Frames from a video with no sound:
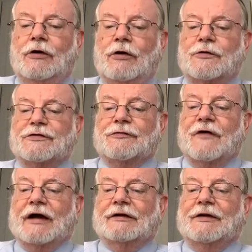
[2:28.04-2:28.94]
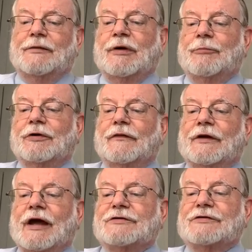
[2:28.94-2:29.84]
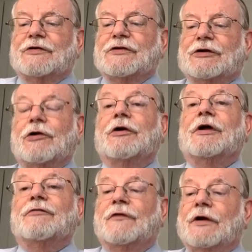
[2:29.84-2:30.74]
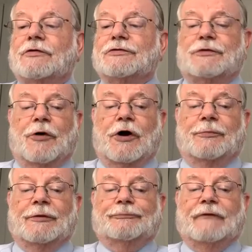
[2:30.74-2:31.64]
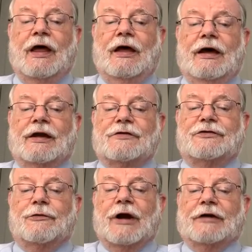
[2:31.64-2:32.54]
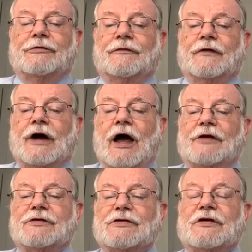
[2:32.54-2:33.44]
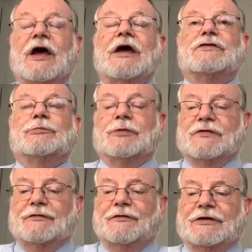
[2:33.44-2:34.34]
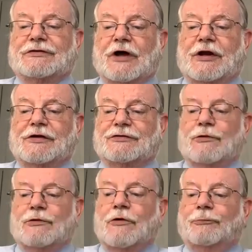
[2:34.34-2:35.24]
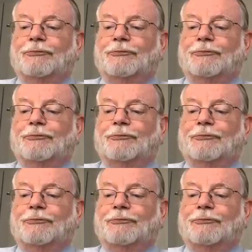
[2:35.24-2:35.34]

who is a faculty member in the National Security Affairs Department and is director of the college's Asia Pacific Studies Group.